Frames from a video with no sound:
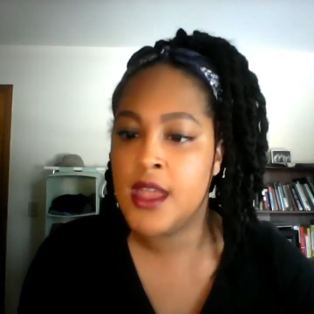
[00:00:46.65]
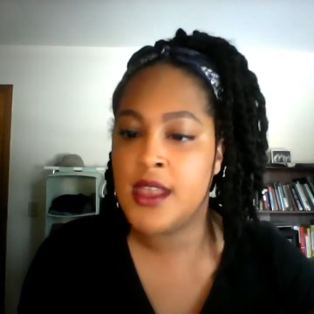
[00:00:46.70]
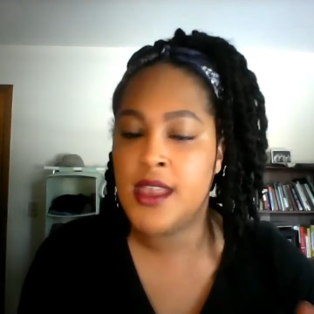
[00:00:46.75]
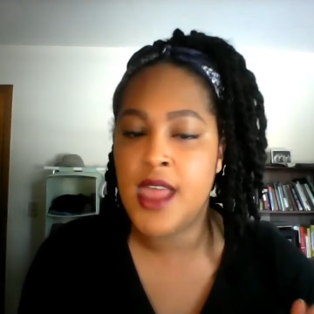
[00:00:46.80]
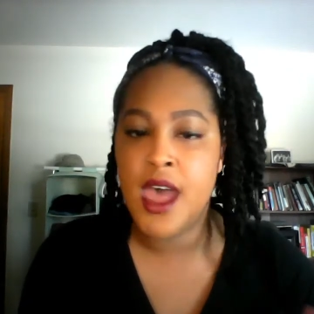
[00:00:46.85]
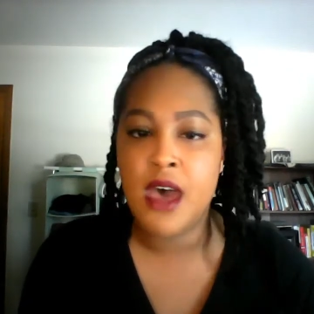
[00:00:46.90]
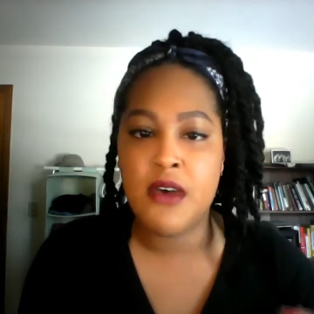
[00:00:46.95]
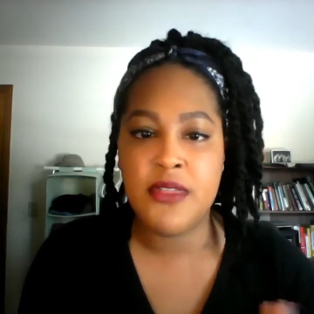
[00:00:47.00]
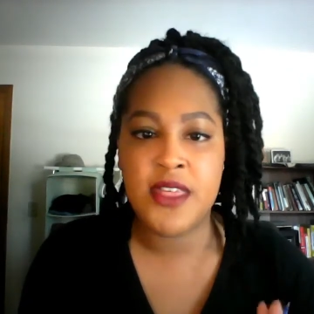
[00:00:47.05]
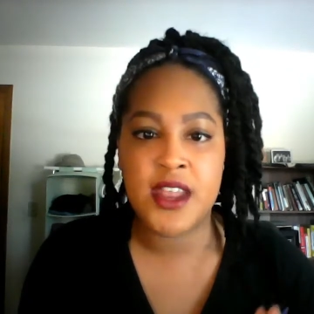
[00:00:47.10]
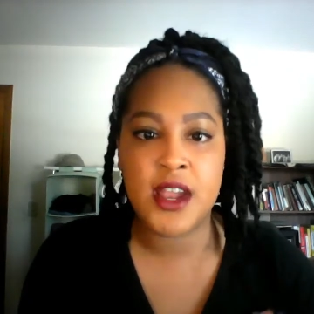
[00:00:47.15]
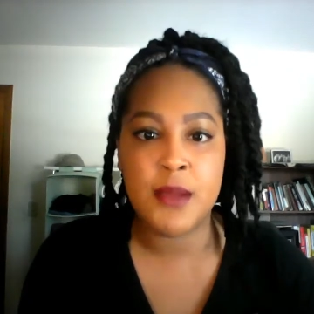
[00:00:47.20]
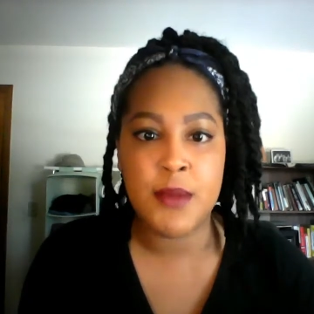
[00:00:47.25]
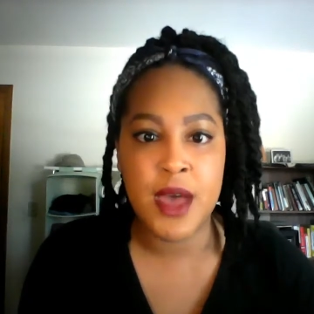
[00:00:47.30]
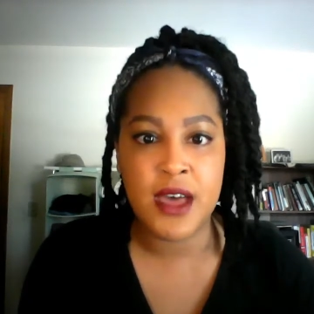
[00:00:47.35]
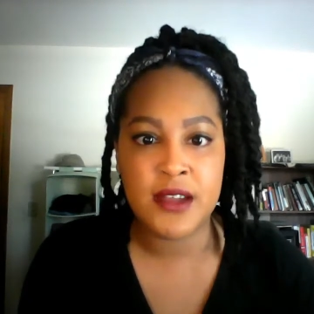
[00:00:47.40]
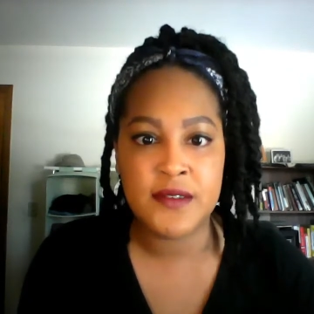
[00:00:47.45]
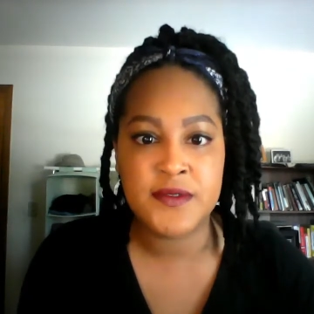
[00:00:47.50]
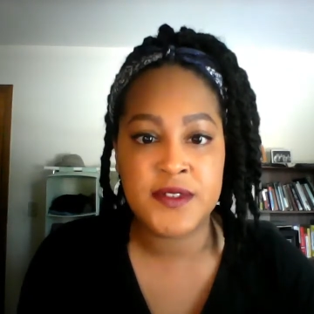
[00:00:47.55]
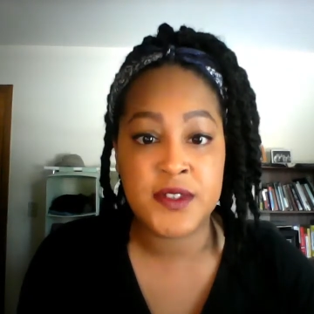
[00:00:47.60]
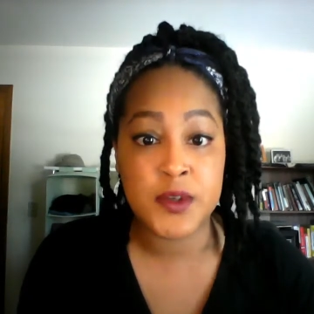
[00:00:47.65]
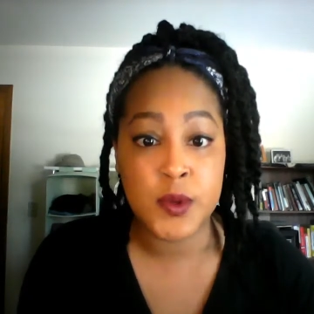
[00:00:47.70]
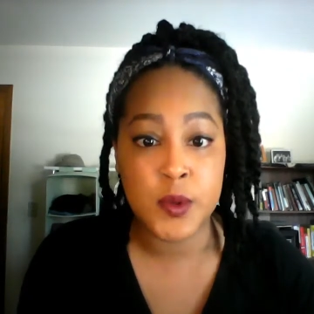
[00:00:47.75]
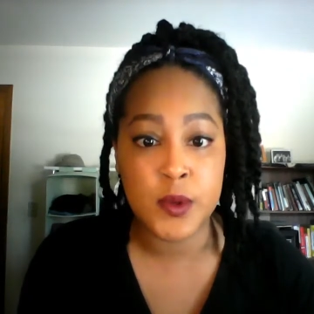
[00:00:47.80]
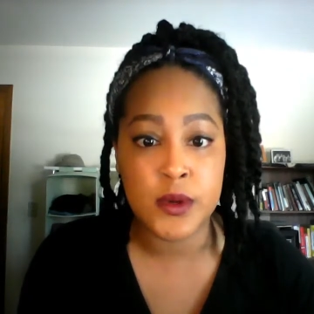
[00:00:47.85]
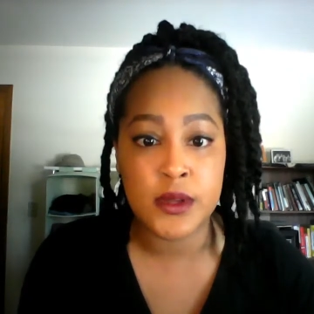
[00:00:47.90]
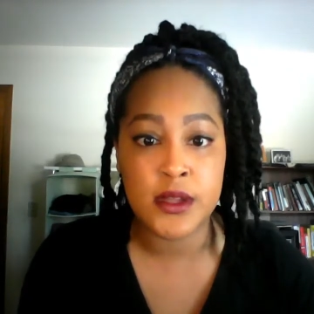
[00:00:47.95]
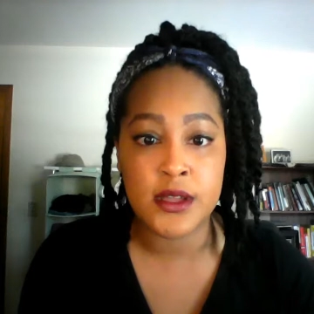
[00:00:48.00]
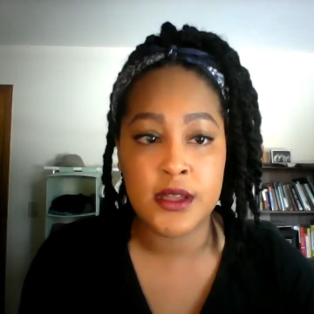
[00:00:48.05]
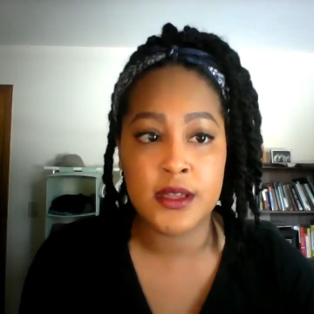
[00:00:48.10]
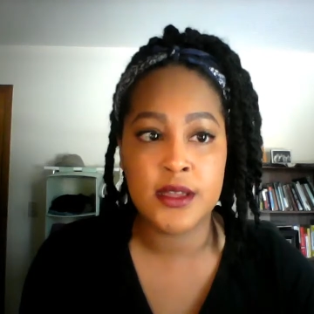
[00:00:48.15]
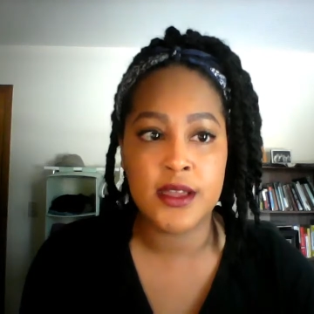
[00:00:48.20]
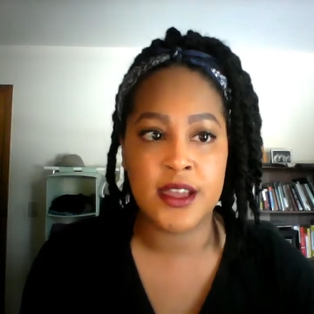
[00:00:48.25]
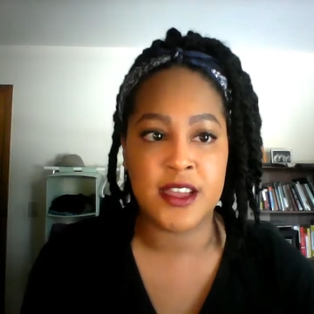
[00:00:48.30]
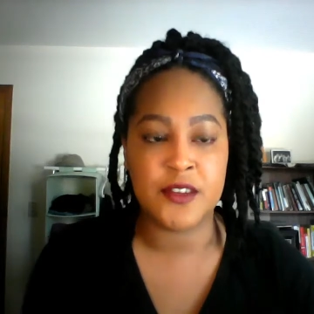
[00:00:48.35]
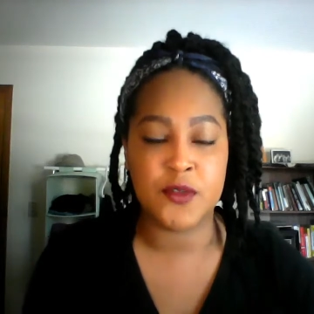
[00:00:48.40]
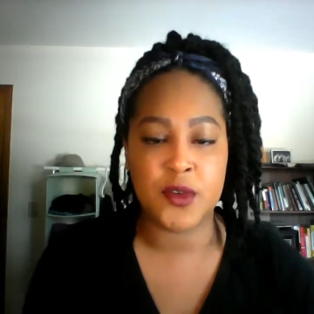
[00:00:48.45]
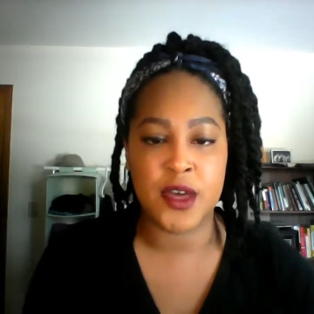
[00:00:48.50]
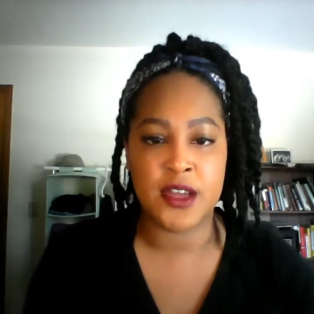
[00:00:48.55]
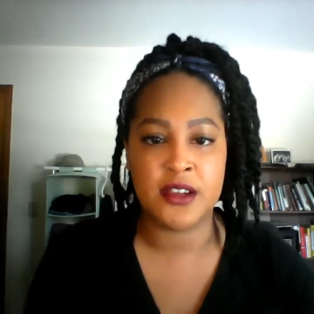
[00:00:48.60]
Now that I'm out of school,
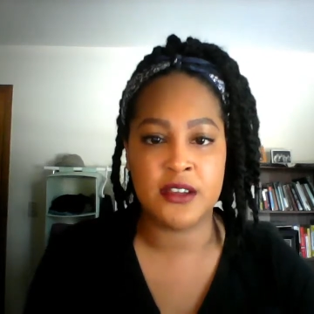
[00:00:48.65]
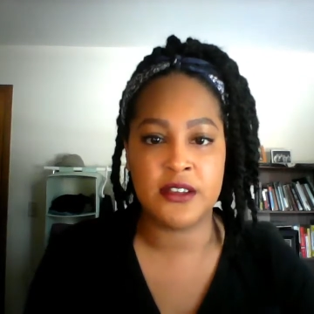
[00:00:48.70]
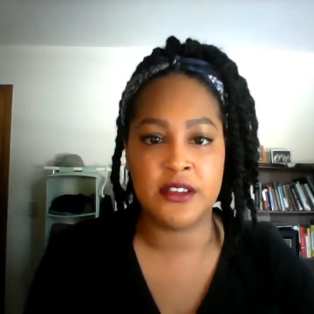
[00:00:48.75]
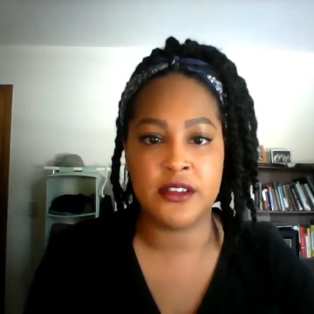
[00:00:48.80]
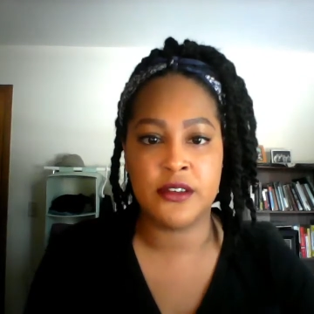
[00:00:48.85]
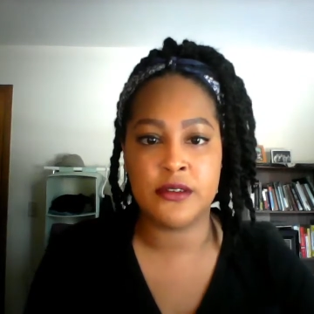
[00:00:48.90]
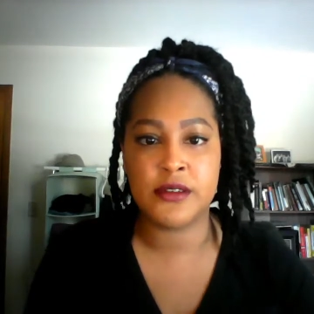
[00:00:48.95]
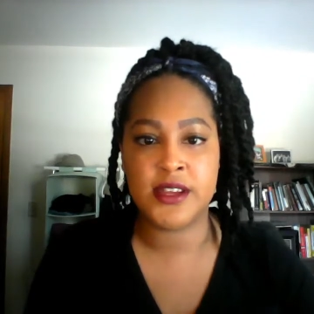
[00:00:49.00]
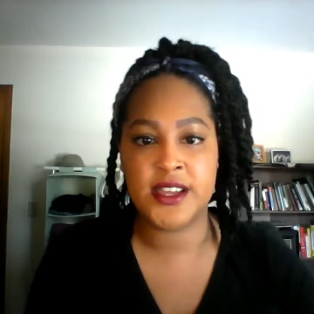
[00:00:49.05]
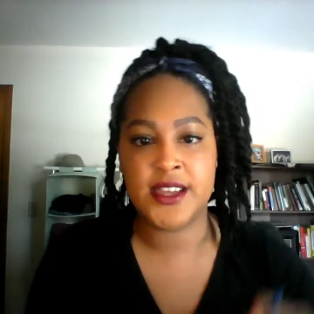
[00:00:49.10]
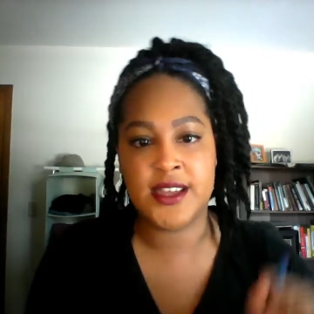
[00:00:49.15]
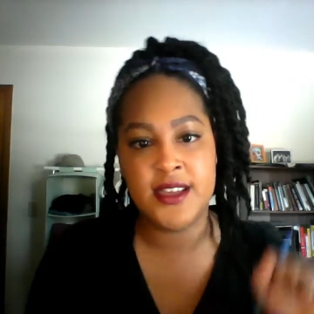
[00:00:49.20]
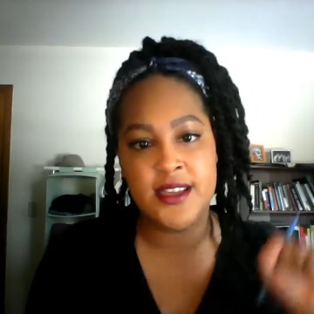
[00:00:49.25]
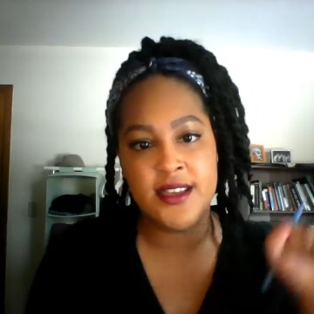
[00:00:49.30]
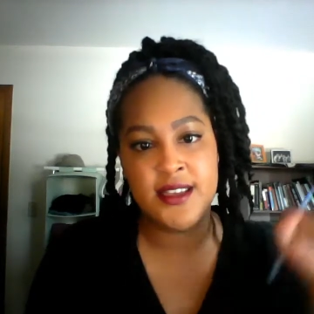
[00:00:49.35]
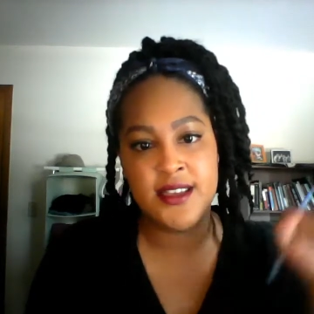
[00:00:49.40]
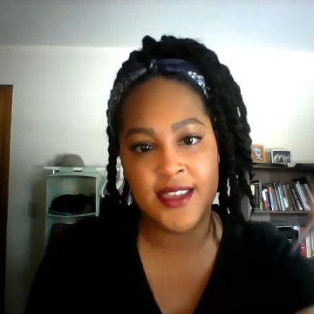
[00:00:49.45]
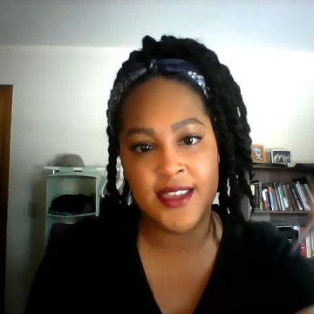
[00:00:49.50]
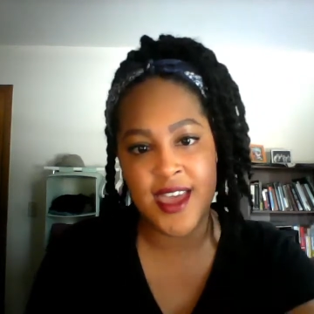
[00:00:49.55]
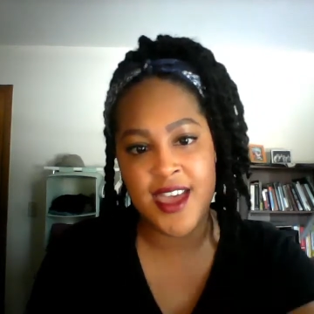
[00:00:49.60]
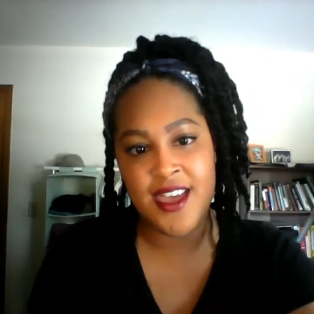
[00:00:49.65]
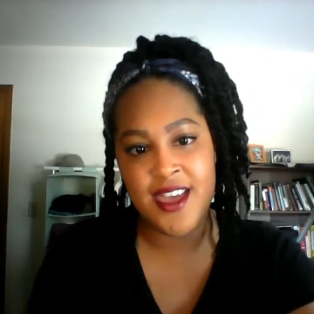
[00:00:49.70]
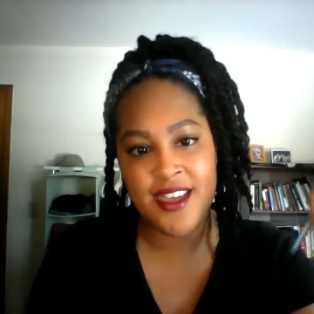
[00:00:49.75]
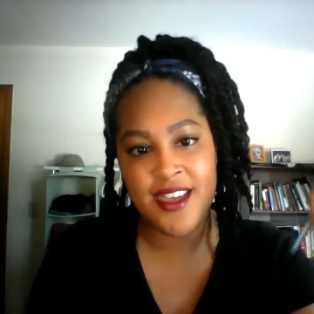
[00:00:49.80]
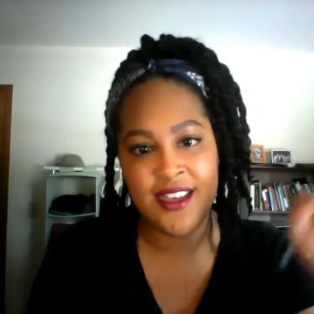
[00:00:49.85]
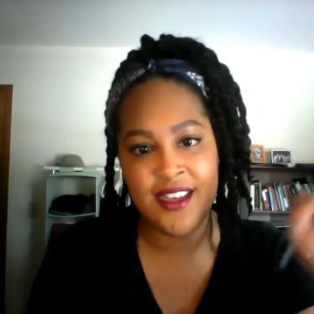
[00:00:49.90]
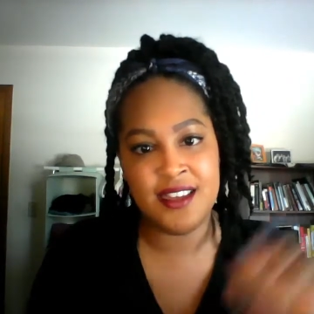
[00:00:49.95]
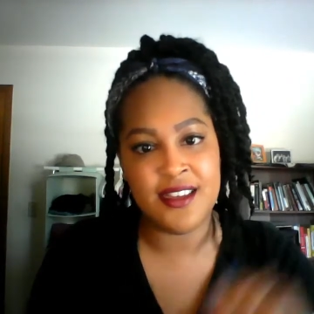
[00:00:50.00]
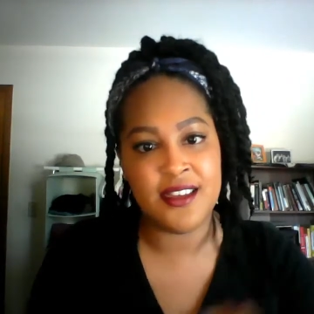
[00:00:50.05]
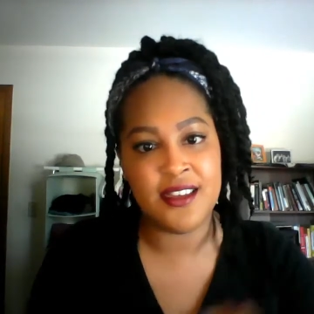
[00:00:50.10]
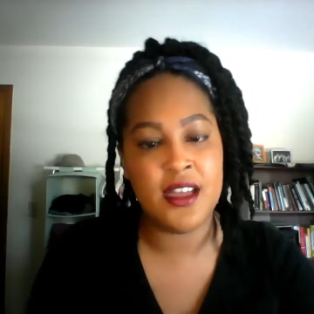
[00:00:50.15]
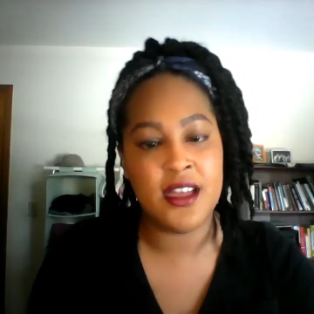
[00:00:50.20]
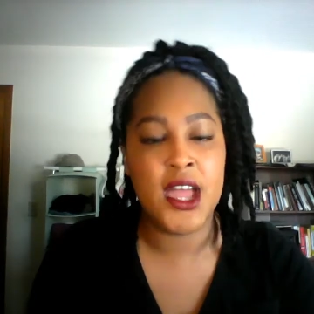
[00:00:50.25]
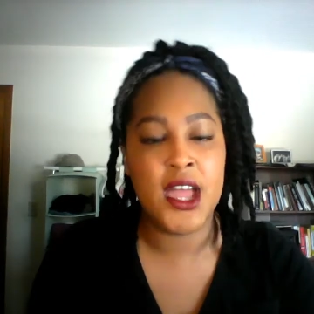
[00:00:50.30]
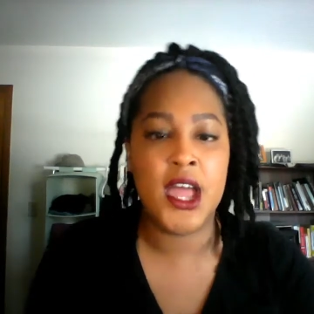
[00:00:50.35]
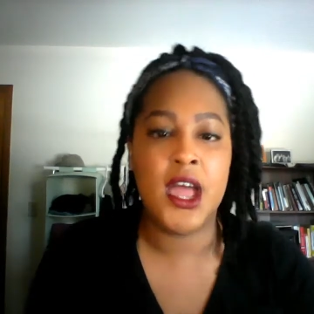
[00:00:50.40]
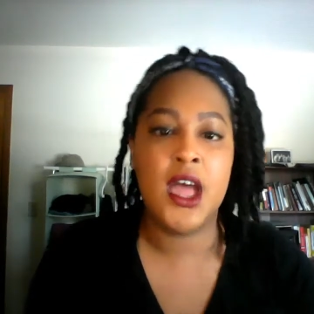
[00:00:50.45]
I've got a degree, yay!